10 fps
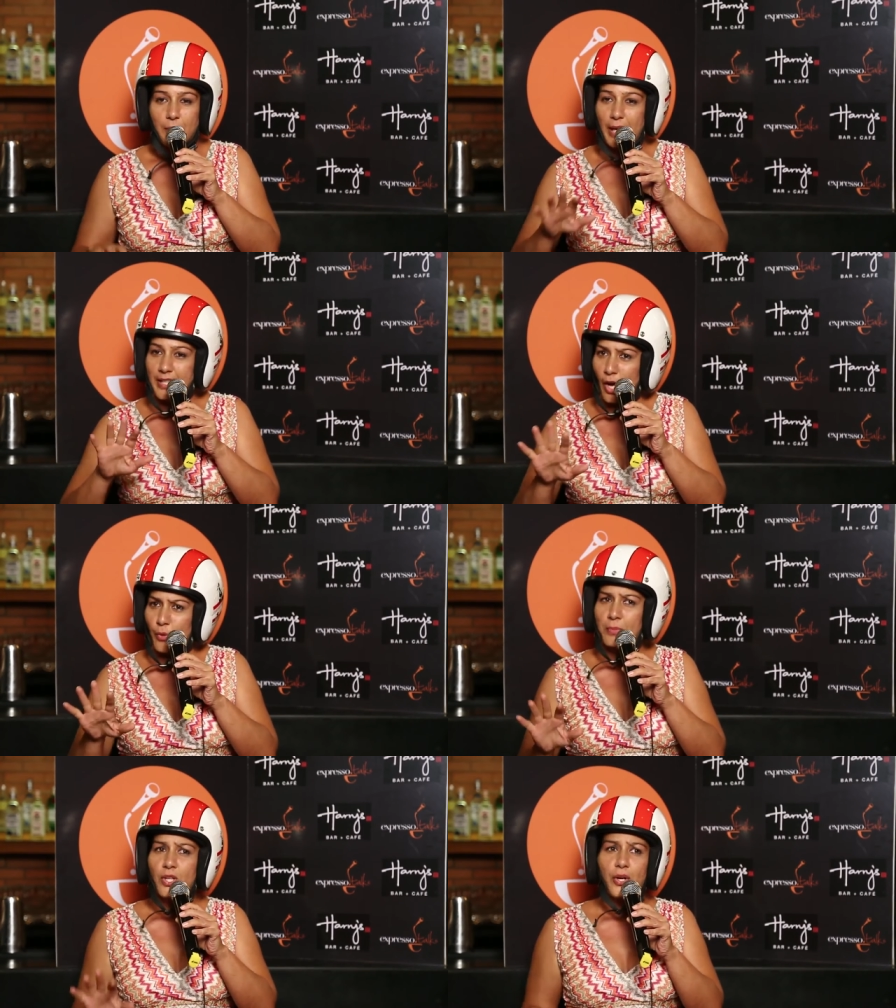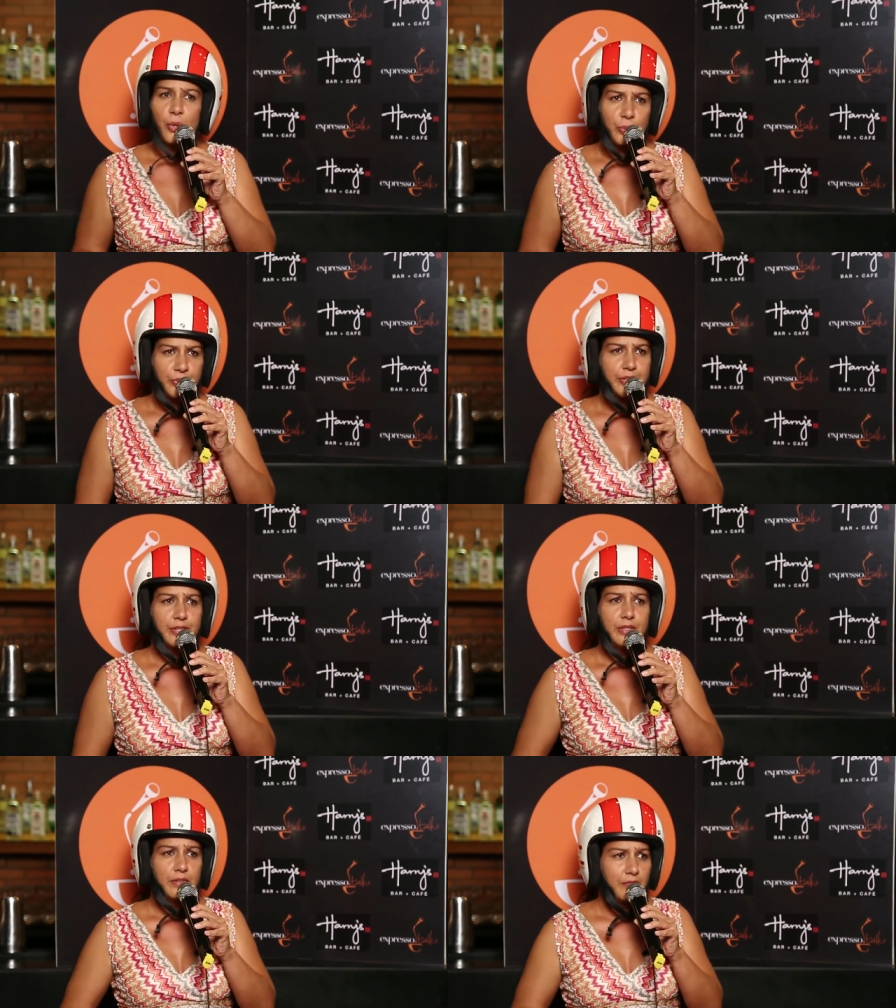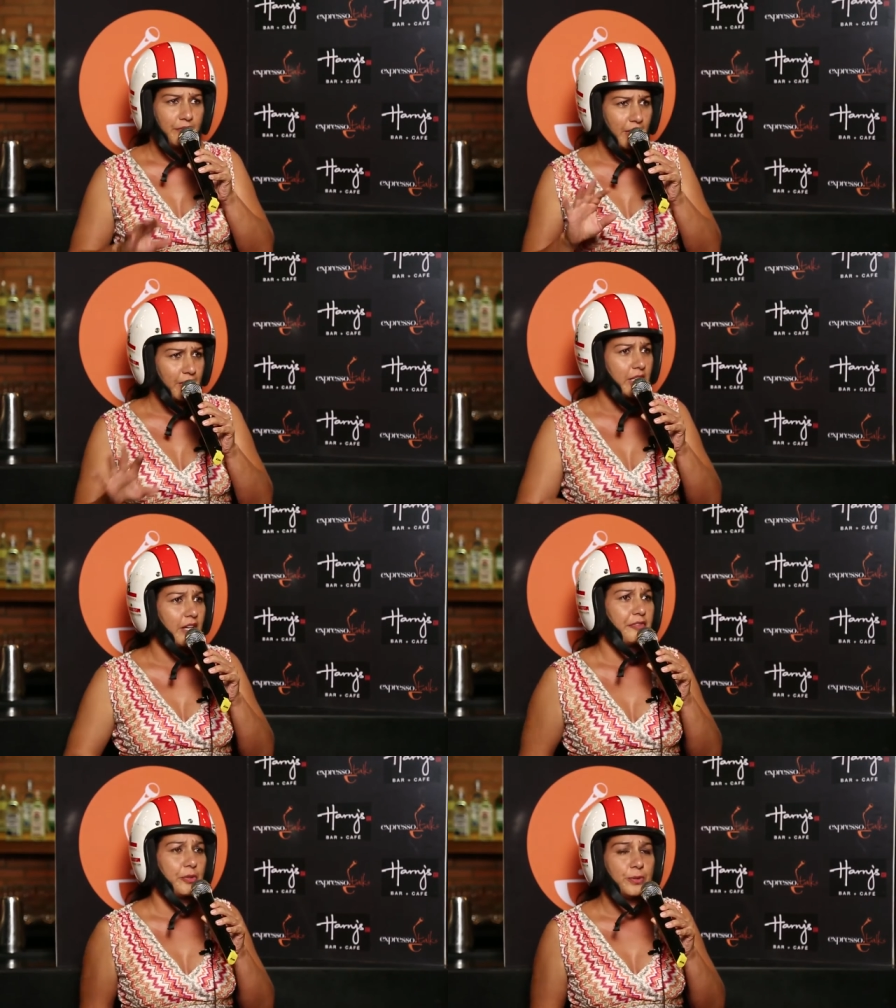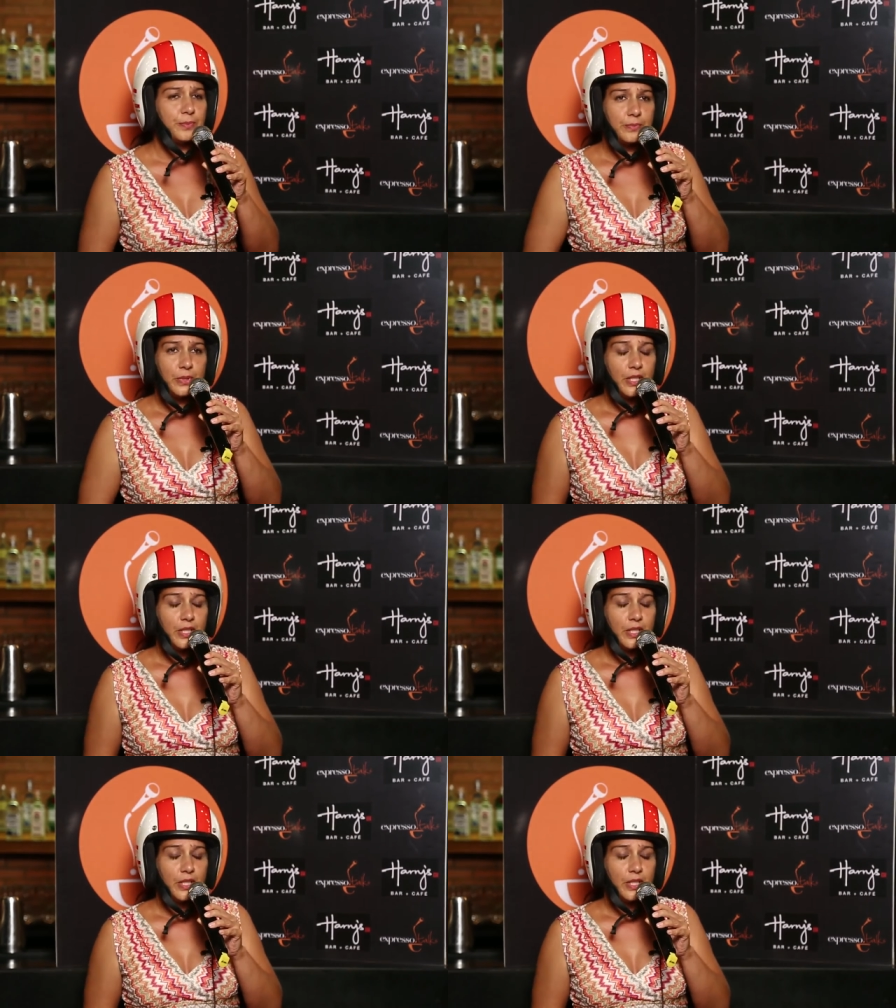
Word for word: By now, I'm a lot older, very careful,